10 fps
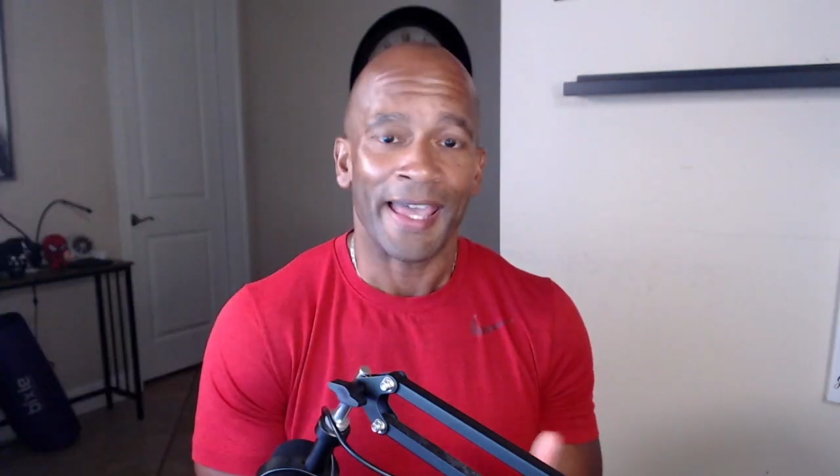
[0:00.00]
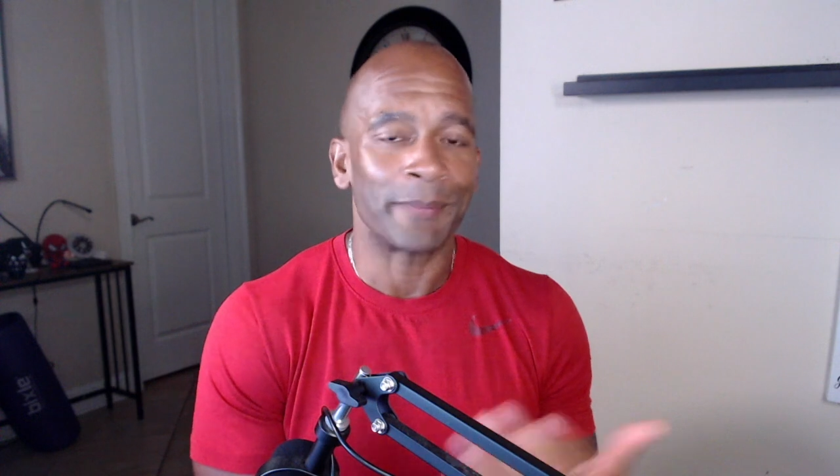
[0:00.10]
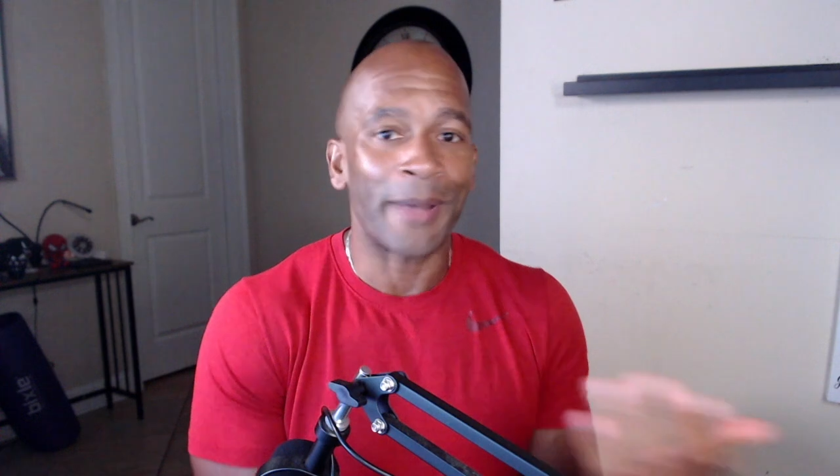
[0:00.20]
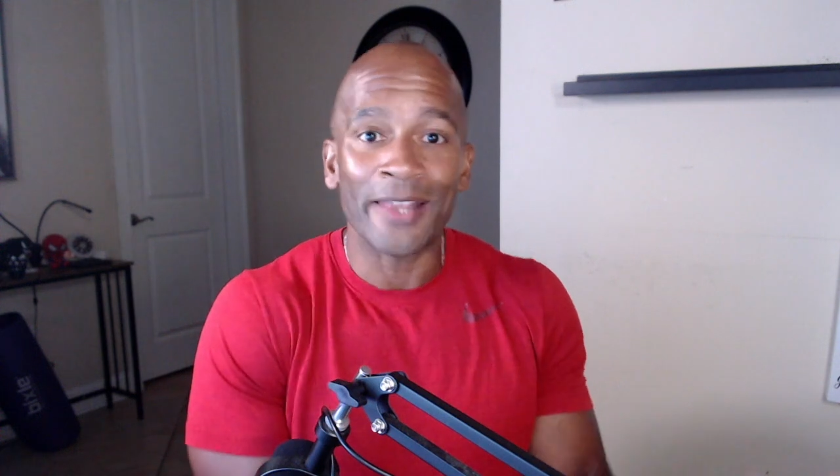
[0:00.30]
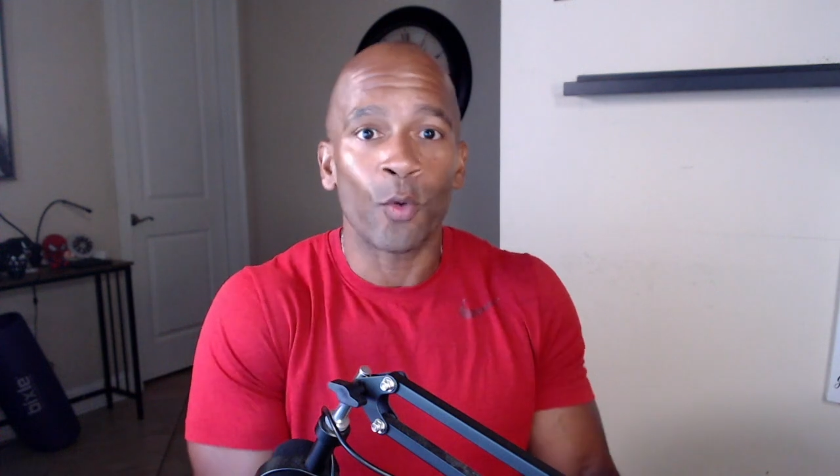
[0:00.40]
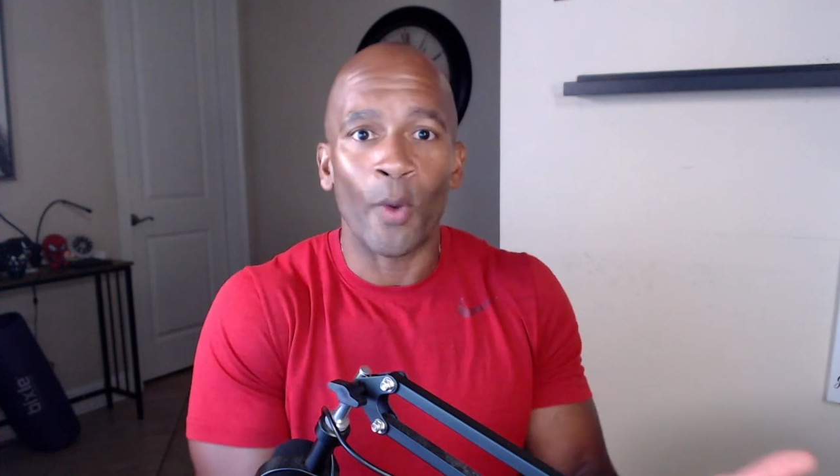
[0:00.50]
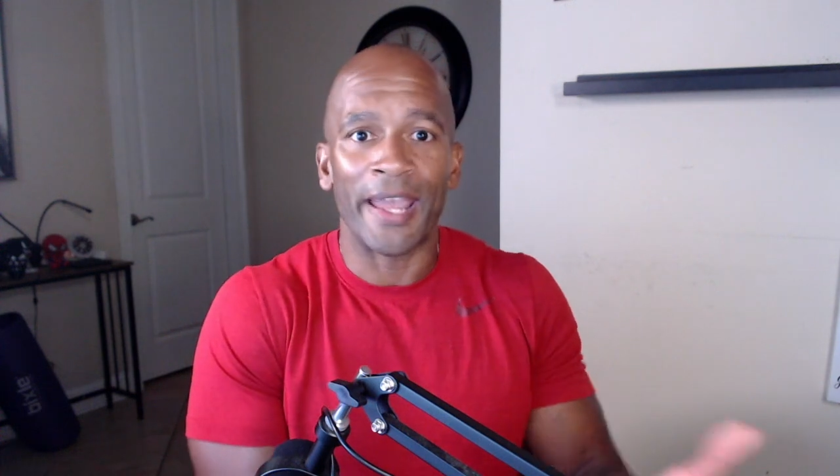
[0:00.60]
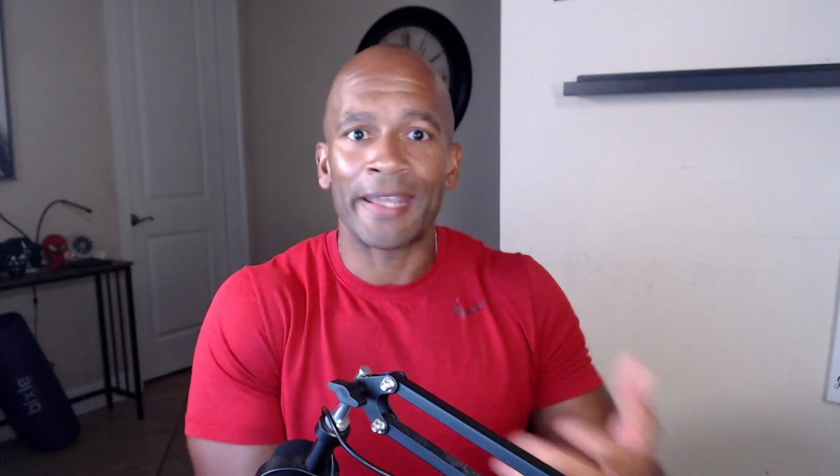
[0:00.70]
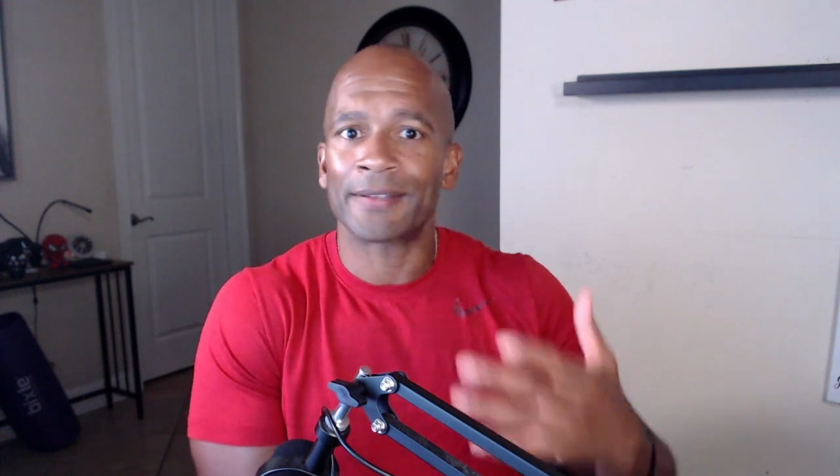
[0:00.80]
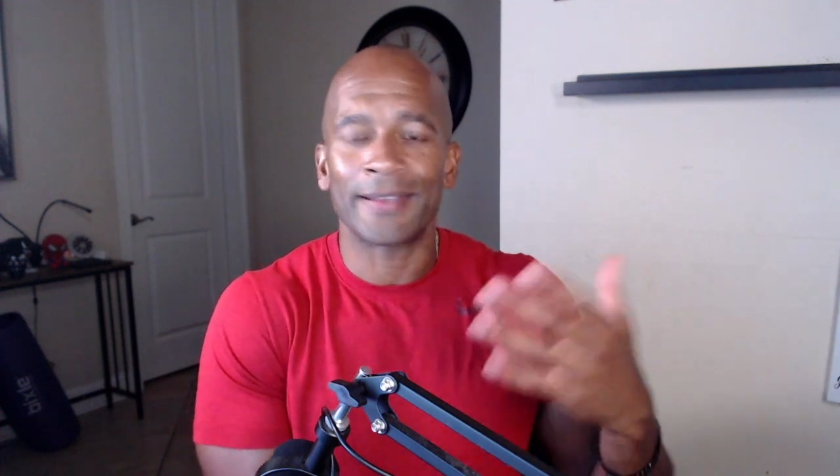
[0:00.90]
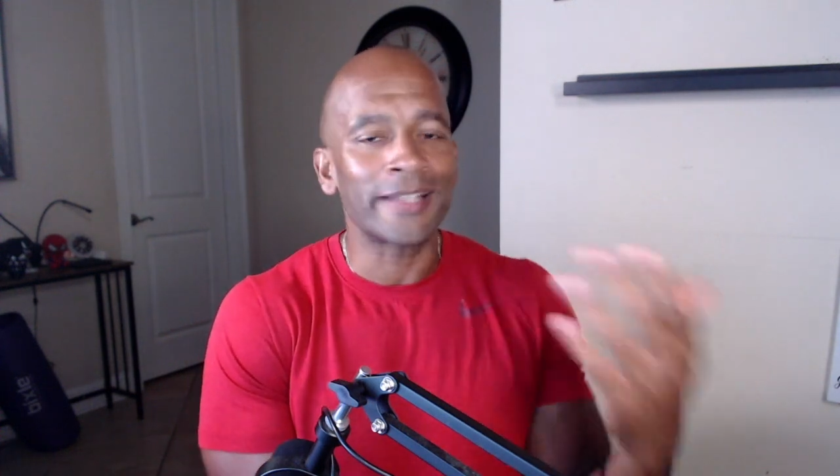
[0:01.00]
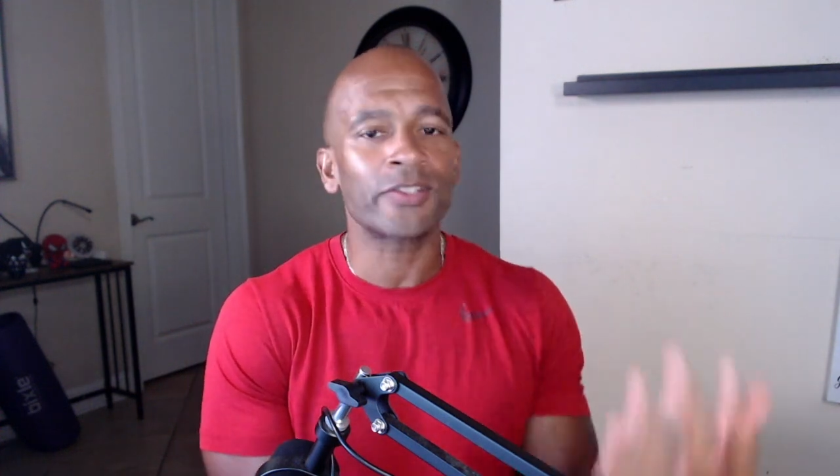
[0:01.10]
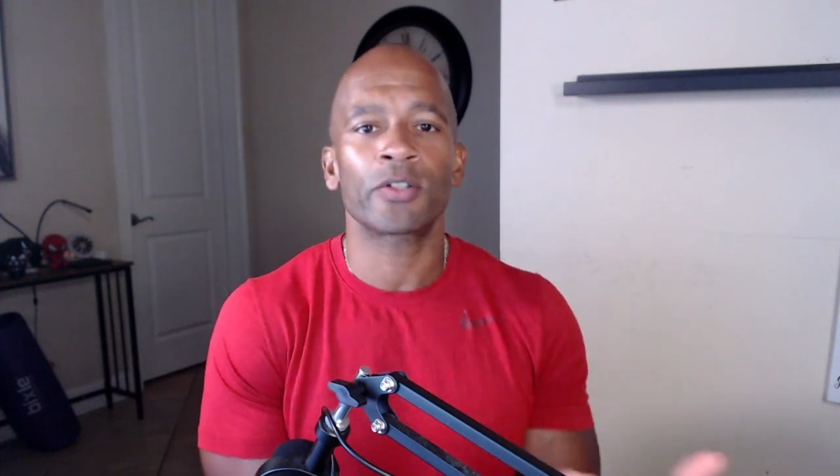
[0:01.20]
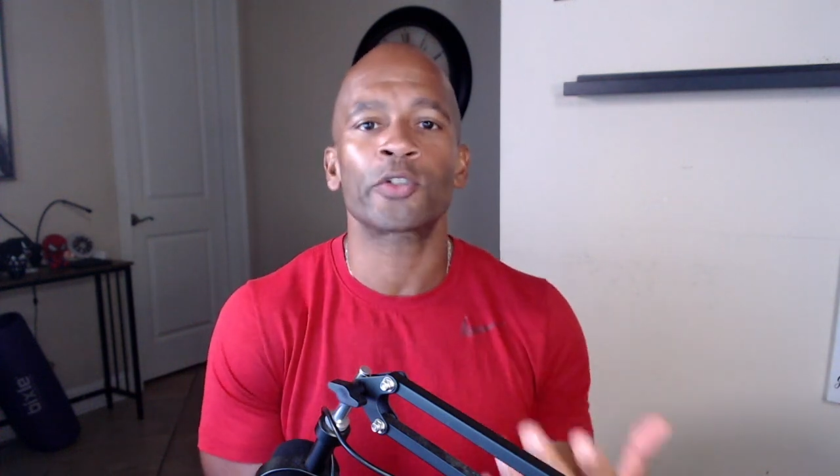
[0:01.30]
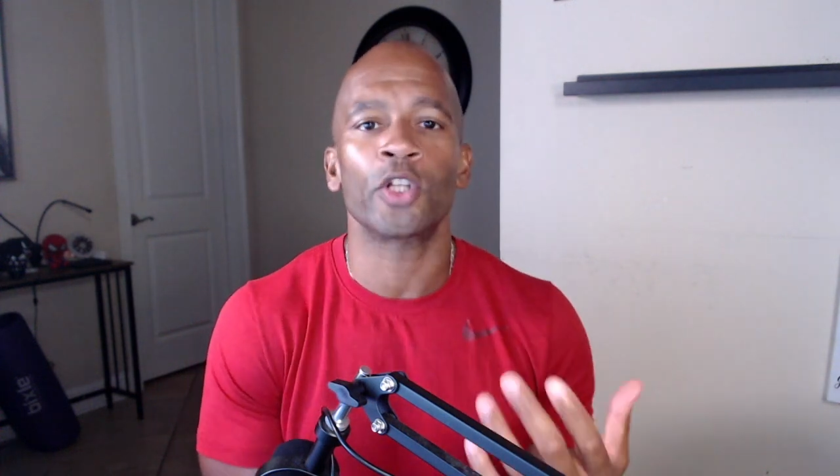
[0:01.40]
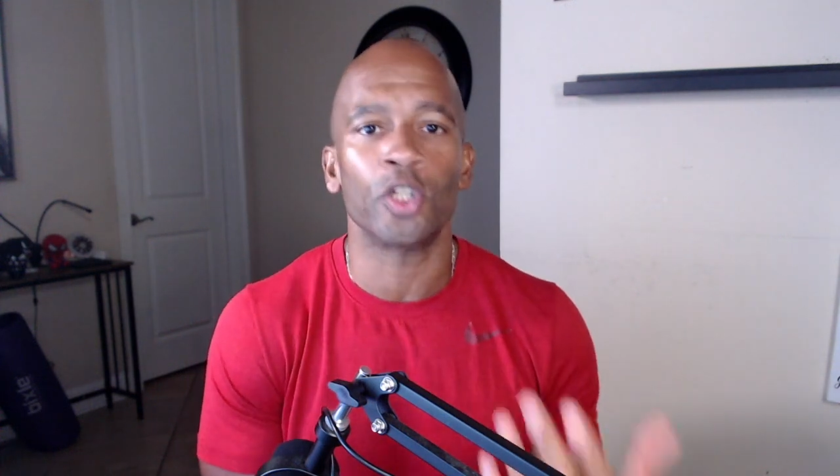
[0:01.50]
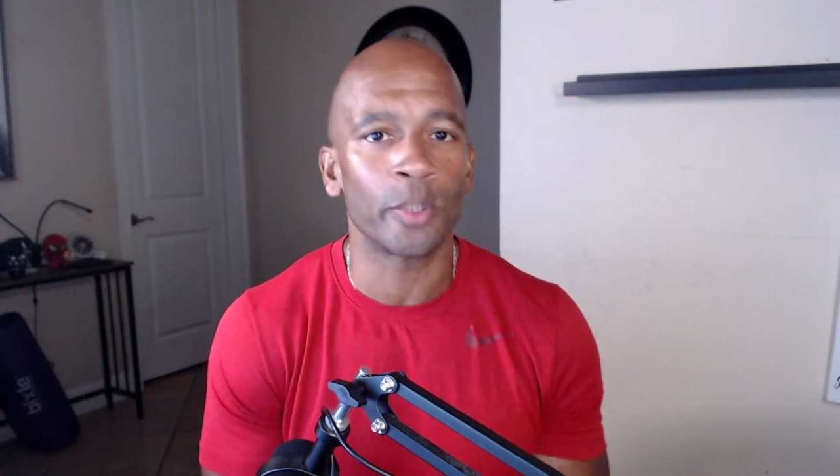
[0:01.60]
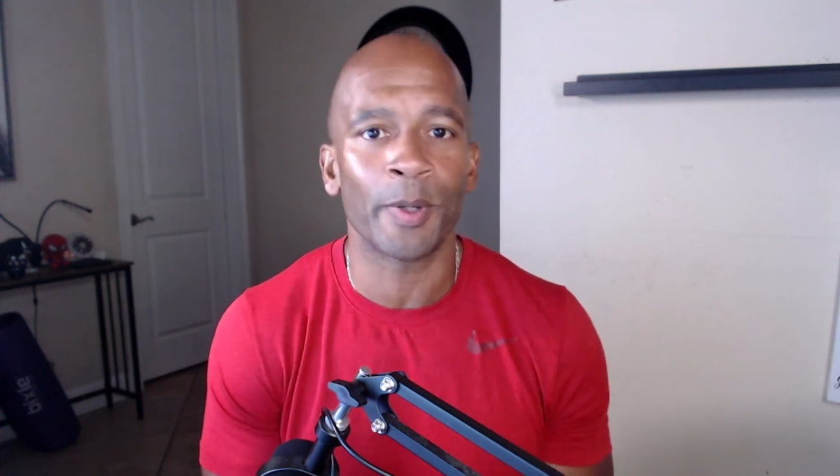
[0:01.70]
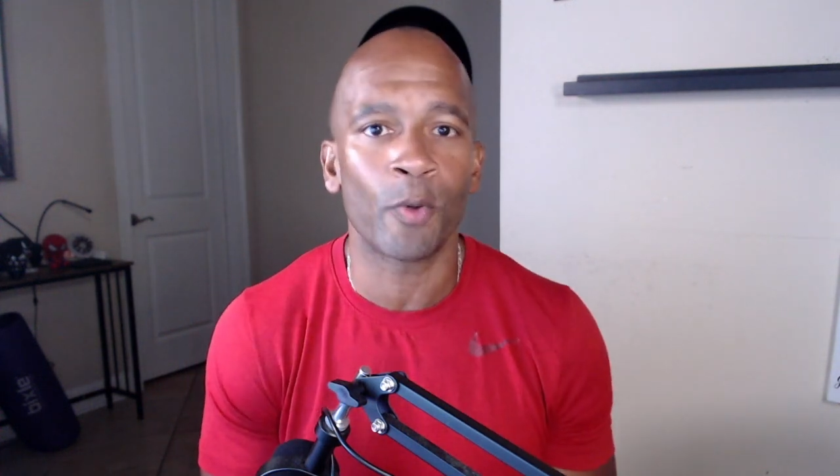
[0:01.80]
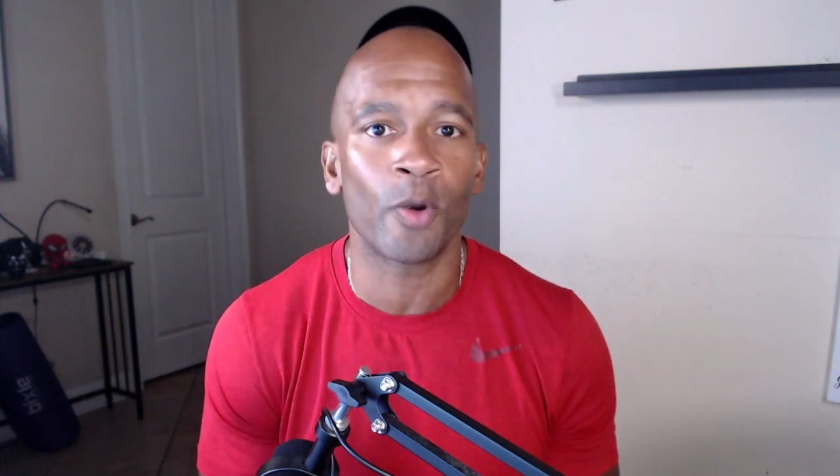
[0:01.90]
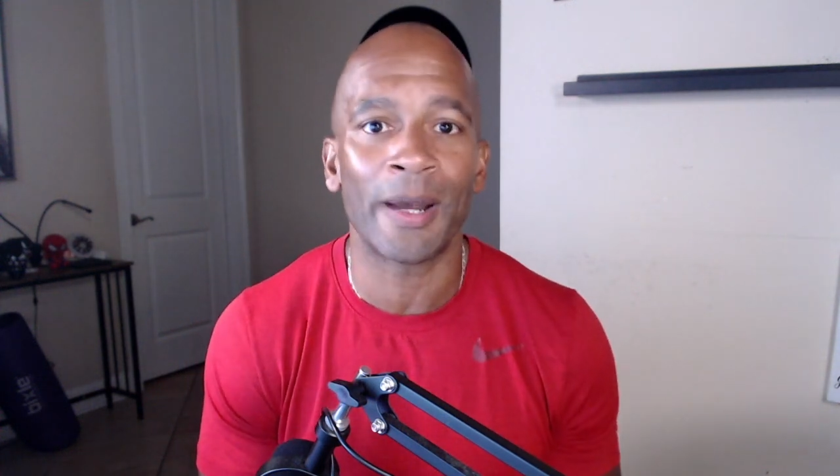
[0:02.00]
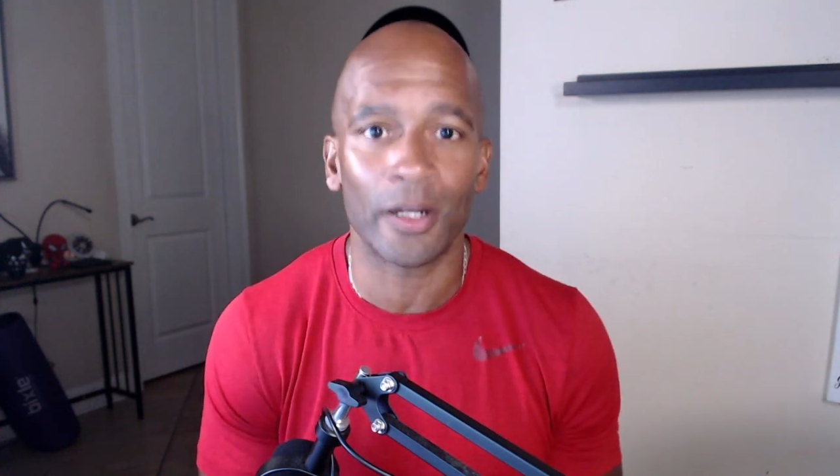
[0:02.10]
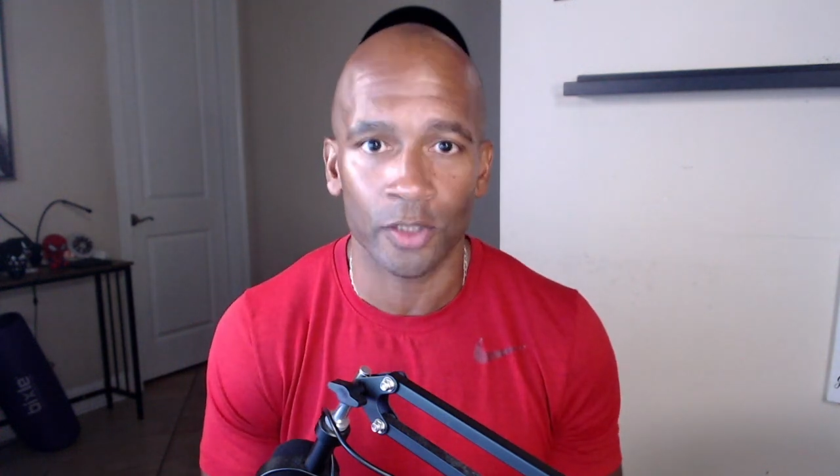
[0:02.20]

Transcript: And by the way, let's learn a little bit more about